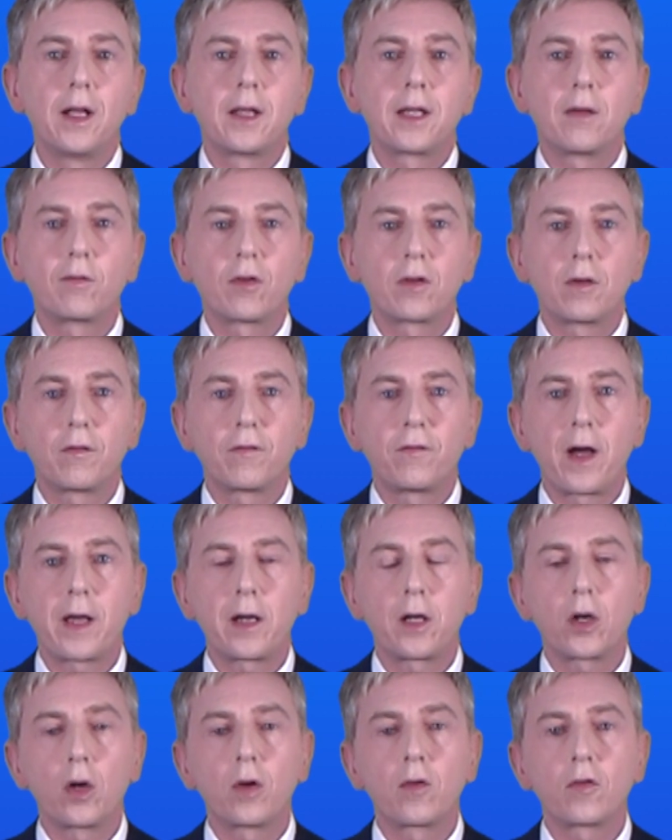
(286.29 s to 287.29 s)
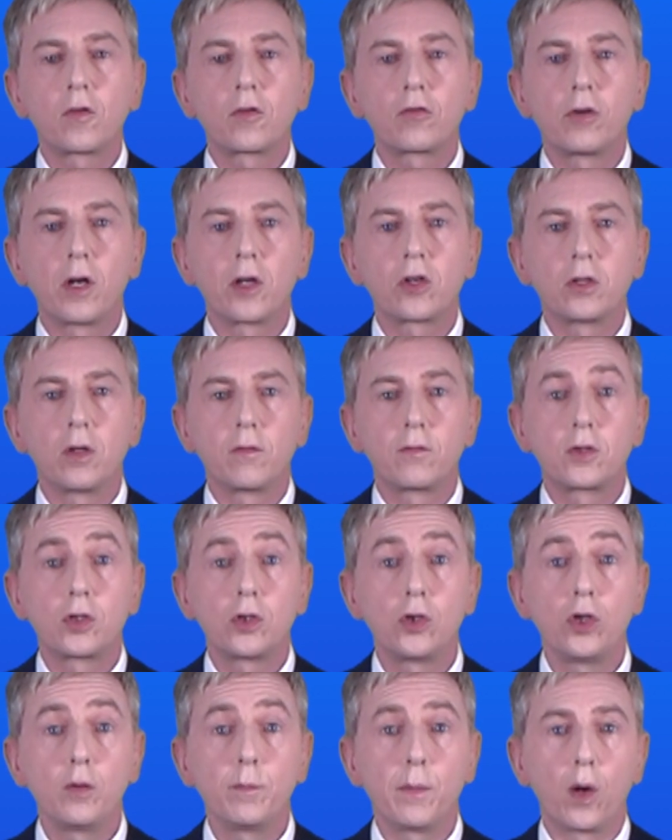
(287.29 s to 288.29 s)
gives us a final concentration of
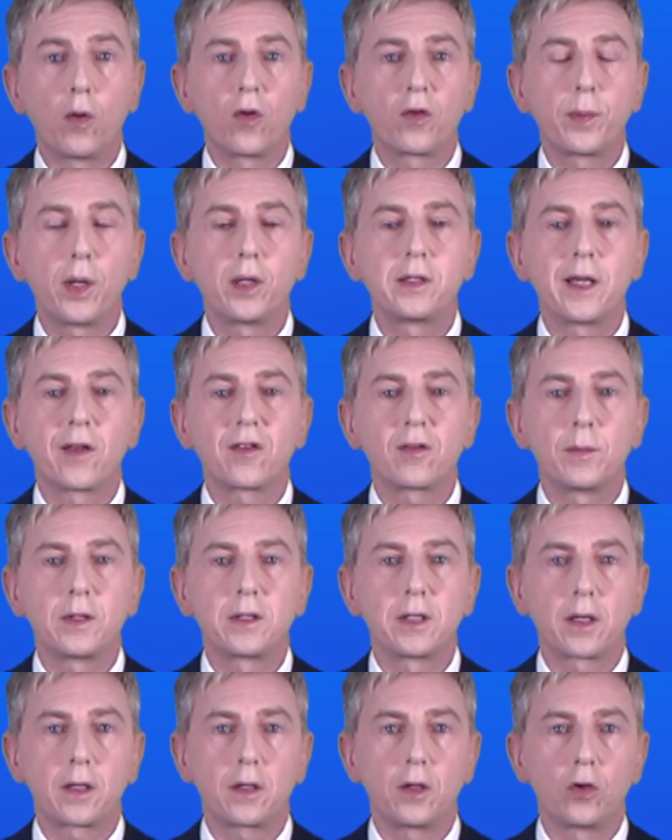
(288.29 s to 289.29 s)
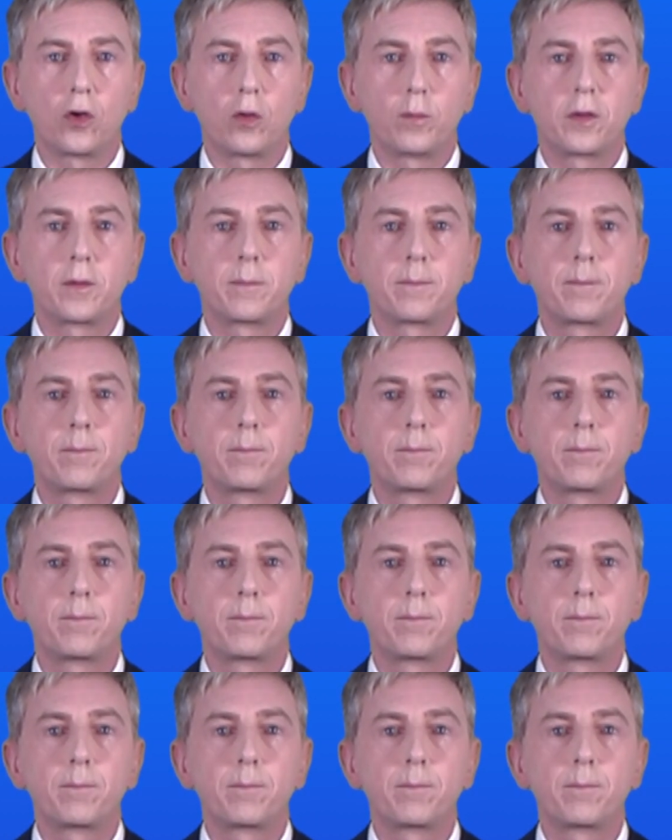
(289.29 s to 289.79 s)
2 moles per decimeter cubed.